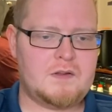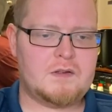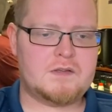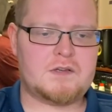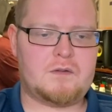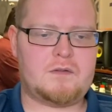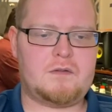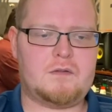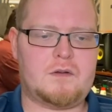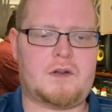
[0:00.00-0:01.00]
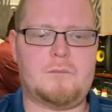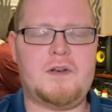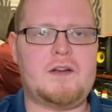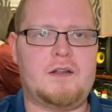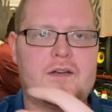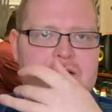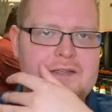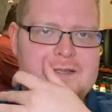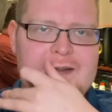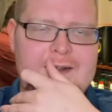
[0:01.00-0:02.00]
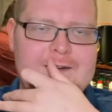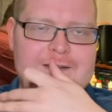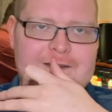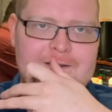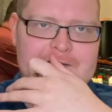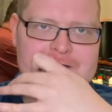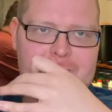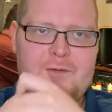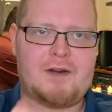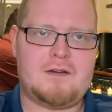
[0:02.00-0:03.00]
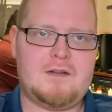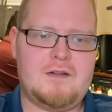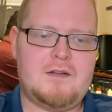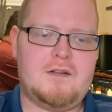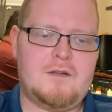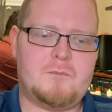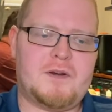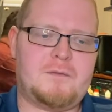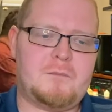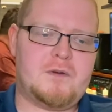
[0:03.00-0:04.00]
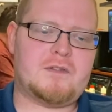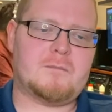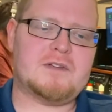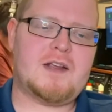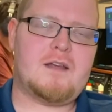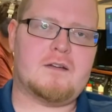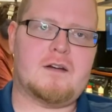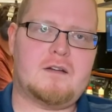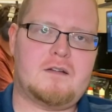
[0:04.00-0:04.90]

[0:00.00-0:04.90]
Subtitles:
So they're completely distinct, separate, but if you put them together,